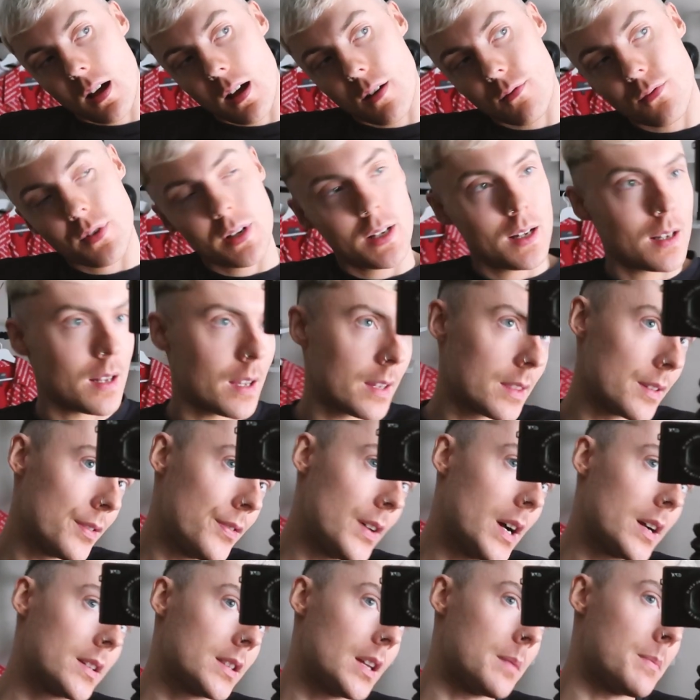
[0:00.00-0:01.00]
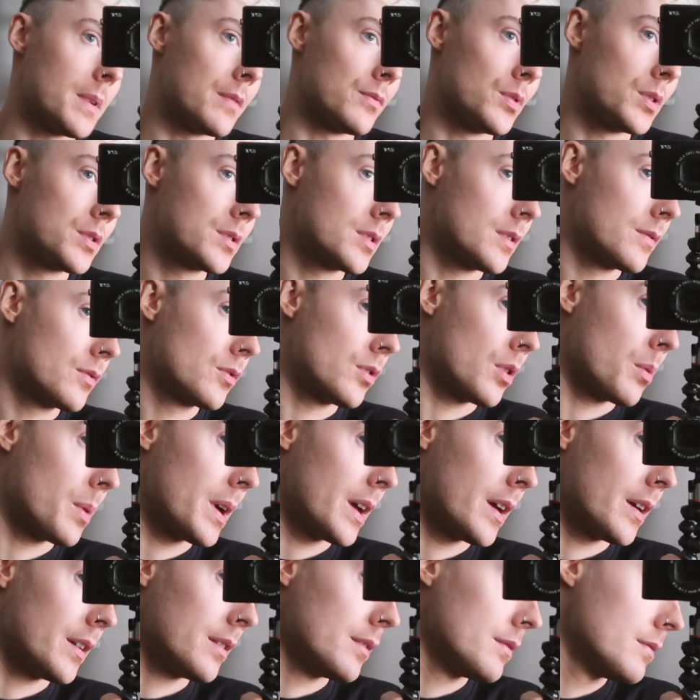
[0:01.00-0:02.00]
I really like the fact that my roots have grew
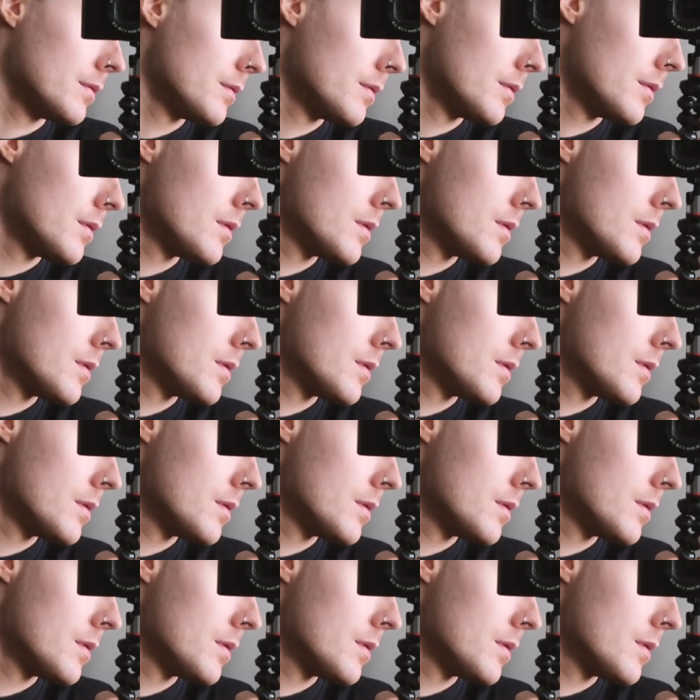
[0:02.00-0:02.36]
in.